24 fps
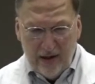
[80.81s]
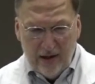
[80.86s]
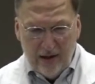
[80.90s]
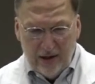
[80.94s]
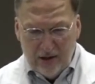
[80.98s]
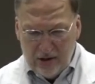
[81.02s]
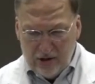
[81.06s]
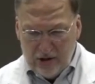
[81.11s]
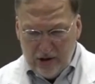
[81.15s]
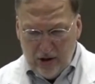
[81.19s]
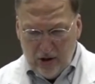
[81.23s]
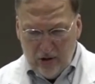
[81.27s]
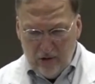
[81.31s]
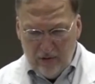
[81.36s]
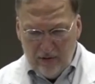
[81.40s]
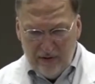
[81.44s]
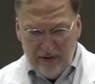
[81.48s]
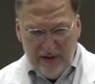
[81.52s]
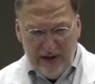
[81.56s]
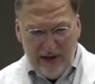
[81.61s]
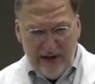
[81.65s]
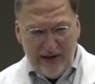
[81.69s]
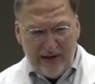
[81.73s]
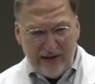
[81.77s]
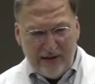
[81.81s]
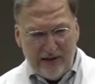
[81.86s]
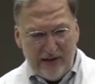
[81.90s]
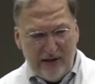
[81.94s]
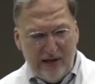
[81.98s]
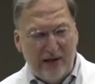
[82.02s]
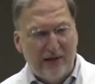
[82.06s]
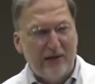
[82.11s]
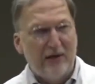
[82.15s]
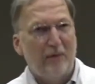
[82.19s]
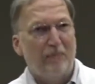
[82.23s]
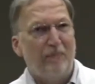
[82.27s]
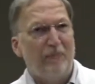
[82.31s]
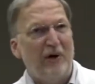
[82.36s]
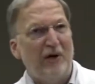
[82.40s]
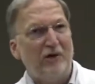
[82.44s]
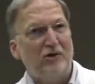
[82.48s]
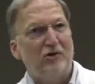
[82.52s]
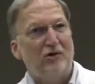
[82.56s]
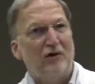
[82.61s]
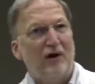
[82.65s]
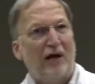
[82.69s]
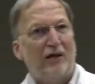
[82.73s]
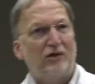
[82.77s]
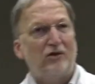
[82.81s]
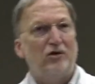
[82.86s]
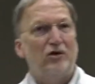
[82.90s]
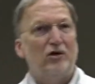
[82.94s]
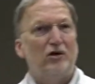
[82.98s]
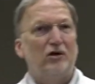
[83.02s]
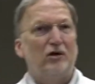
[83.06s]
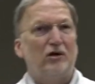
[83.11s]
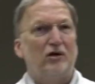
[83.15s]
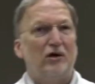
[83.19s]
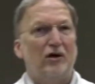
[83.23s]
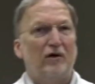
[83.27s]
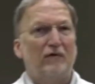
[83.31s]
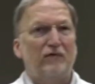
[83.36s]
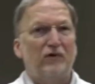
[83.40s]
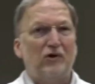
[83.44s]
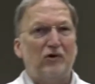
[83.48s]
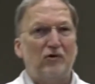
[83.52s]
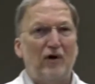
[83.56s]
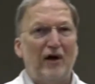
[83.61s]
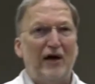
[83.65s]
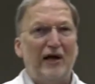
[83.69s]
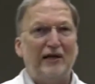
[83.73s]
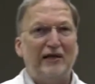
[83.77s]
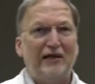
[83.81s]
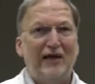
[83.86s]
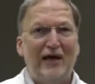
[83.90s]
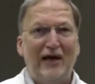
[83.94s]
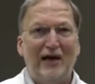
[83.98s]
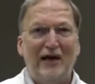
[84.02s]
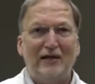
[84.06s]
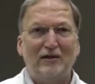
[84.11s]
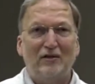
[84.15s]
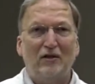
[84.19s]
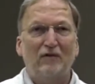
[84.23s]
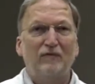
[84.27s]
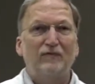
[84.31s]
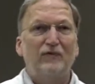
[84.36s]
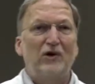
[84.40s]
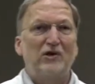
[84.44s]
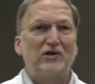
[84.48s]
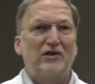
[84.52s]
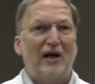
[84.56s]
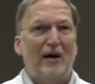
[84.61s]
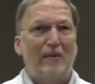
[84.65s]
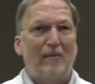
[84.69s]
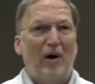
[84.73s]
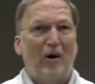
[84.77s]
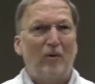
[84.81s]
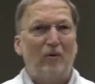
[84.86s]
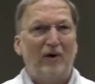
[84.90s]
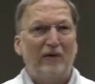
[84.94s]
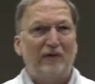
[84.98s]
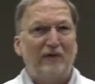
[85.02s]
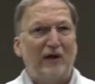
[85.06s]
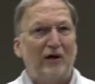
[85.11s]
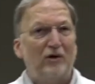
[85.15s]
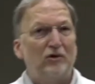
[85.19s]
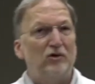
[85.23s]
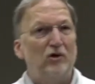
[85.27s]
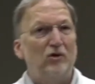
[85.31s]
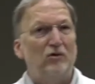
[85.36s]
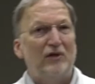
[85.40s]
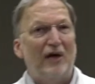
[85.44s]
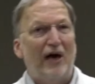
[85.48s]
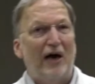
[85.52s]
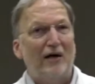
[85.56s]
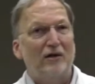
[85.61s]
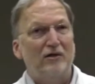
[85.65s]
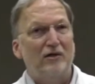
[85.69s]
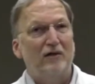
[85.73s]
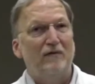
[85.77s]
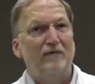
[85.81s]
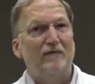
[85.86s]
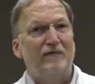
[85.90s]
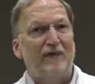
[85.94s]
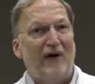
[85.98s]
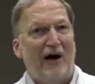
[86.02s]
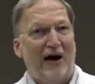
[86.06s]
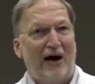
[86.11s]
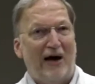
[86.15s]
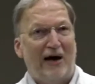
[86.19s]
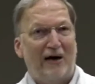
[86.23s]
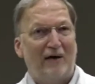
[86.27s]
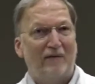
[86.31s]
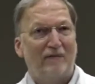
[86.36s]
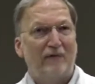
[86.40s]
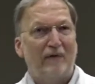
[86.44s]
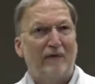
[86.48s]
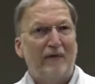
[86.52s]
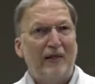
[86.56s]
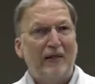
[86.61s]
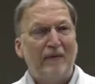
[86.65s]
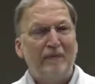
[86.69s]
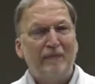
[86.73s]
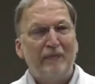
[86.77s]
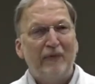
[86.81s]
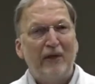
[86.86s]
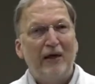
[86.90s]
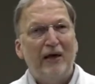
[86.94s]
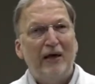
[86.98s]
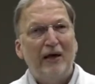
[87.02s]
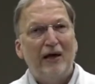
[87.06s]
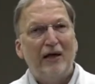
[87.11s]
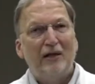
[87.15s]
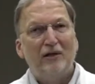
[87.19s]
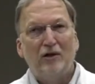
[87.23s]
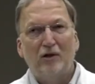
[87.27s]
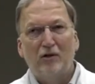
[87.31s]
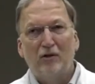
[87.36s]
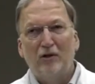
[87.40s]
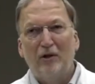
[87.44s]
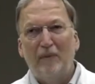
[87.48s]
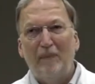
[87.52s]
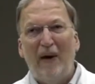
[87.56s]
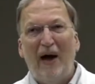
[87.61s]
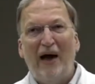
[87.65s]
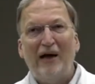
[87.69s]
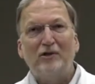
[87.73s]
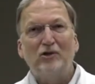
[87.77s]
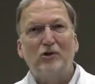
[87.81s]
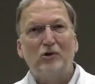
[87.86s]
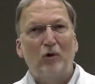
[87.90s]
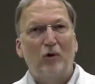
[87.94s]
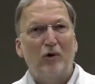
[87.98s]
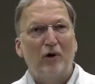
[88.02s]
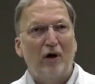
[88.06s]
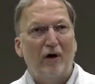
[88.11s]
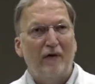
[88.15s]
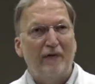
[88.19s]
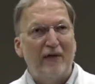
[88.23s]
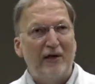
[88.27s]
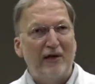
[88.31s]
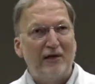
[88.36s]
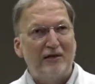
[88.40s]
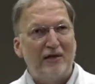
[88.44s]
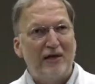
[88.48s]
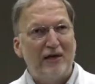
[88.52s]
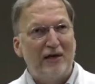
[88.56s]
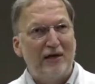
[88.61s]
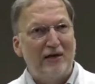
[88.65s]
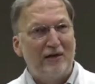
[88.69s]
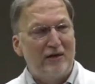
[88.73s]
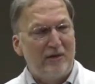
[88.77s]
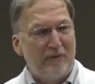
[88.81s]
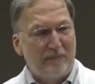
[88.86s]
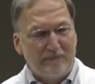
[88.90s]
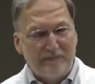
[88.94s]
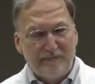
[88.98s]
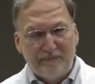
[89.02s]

So this is a picture I took of the Grand Canyon the first time I went there, 2005. The backstory on this is,